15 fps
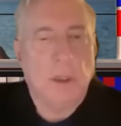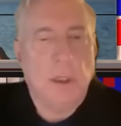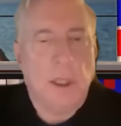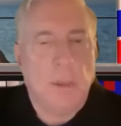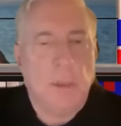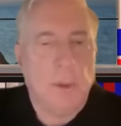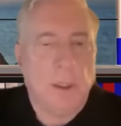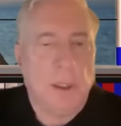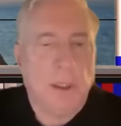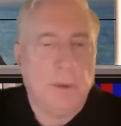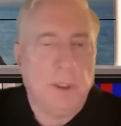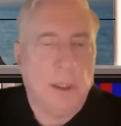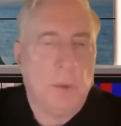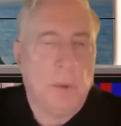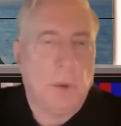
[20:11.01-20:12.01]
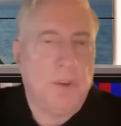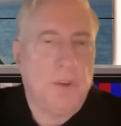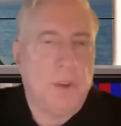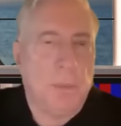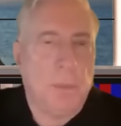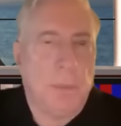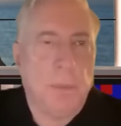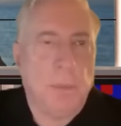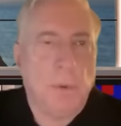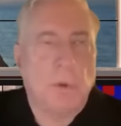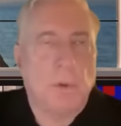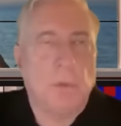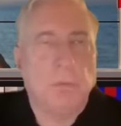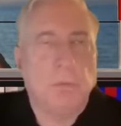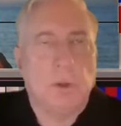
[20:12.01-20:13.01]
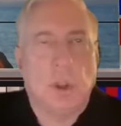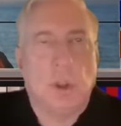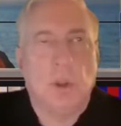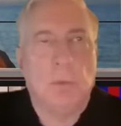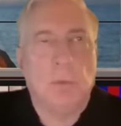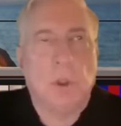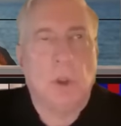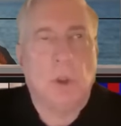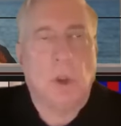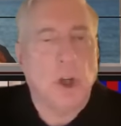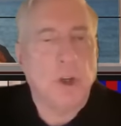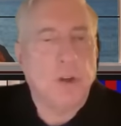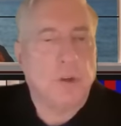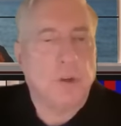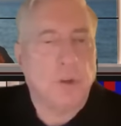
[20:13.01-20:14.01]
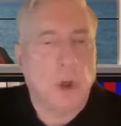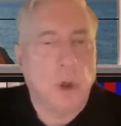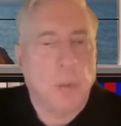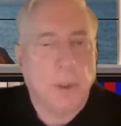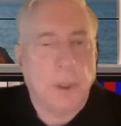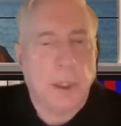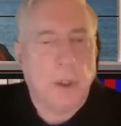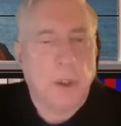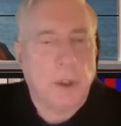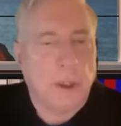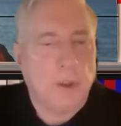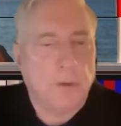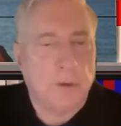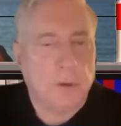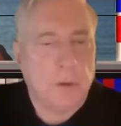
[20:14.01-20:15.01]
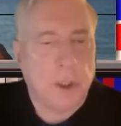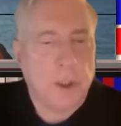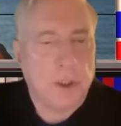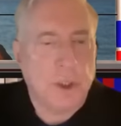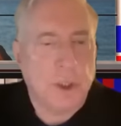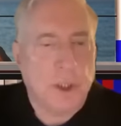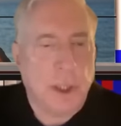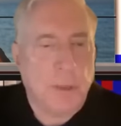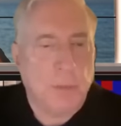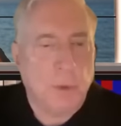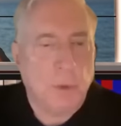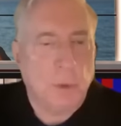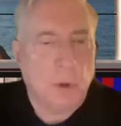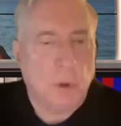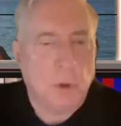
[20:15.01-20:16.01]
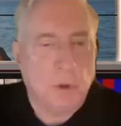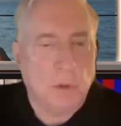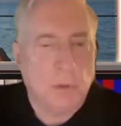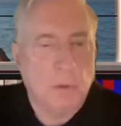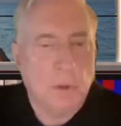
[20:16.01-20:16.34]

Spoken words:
have been living in what some people term the largest open-air concentration camp in the world.